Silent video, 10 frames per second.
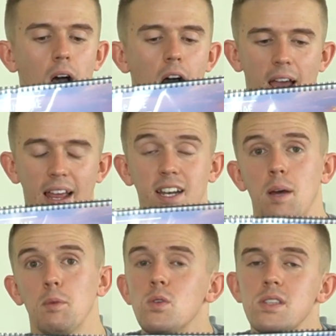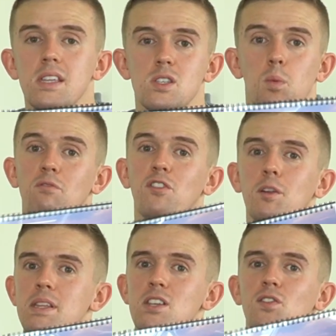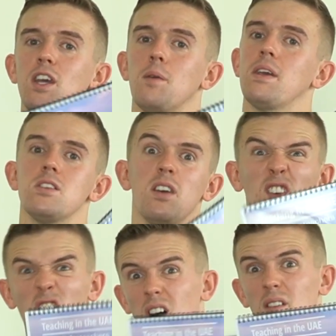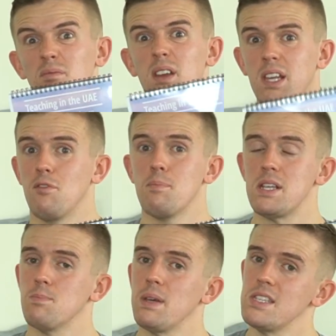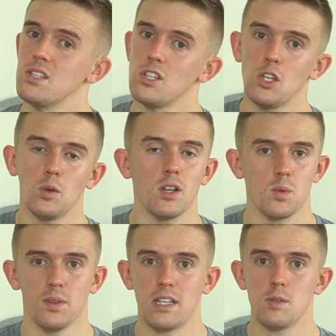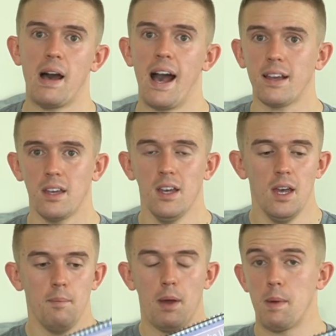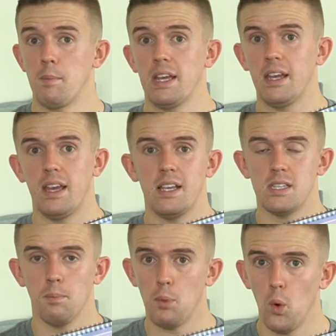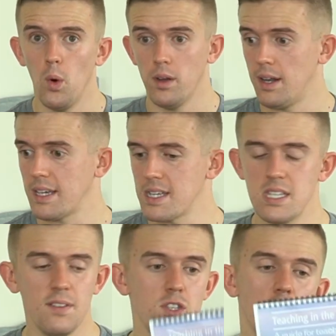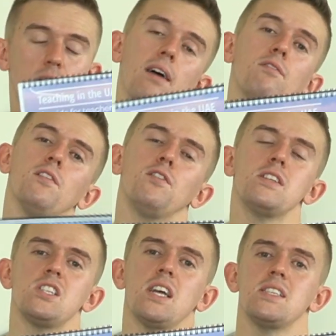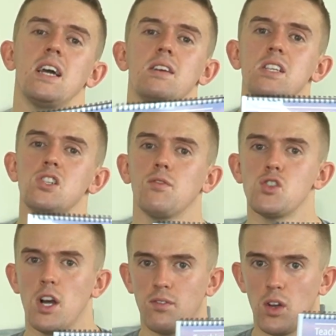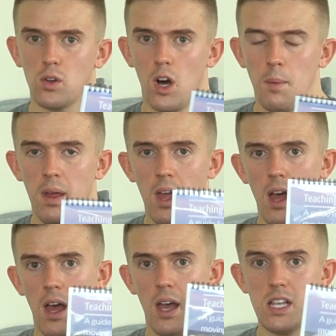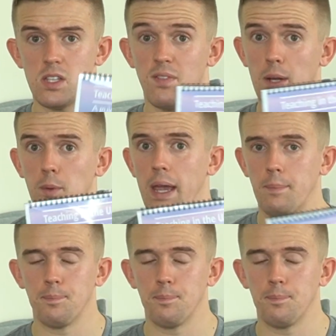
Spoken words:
I ended up using this when filming this video because I forgot the different bits and pieces that you guys will need to pack. My memory is poor and like a sieve, so yeah, feel free to check this out, teachtraveltriumph.com. It's available now.